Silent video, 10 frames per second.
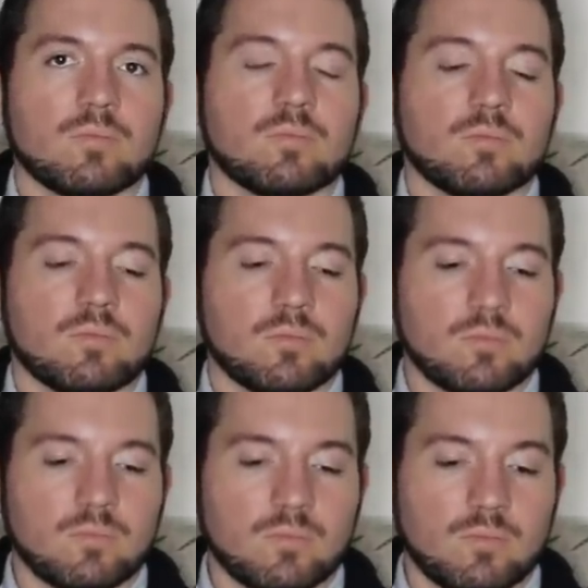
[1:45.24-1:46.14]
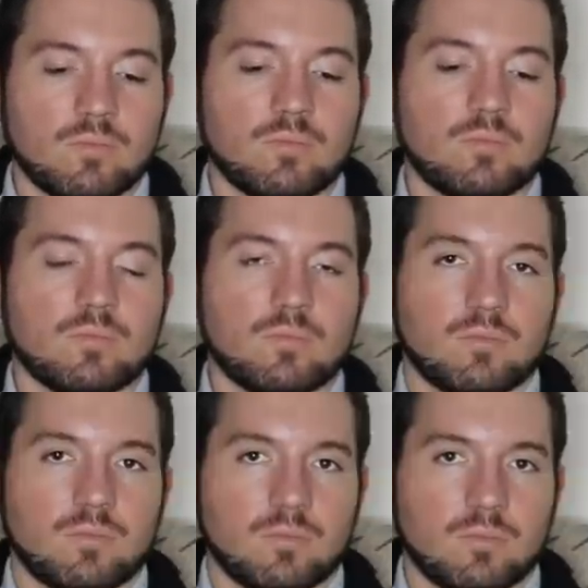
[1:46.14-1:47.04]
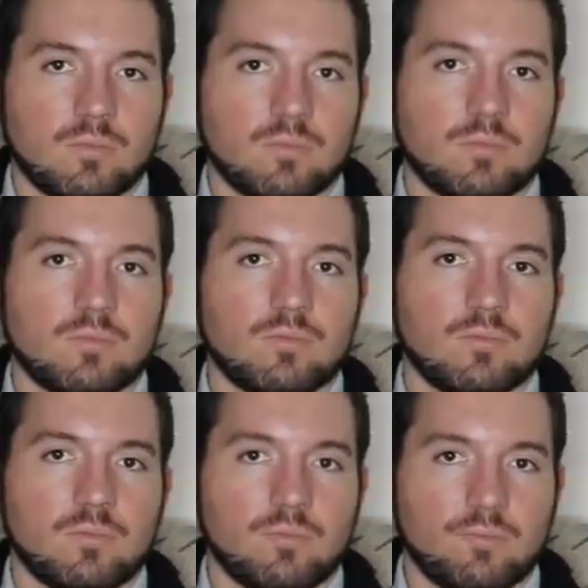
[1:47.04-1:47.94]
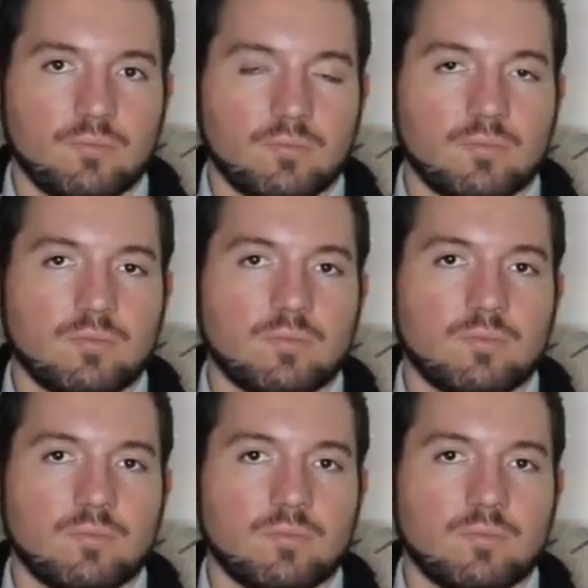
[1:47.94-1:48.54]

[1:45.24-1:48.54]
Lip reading: (silent)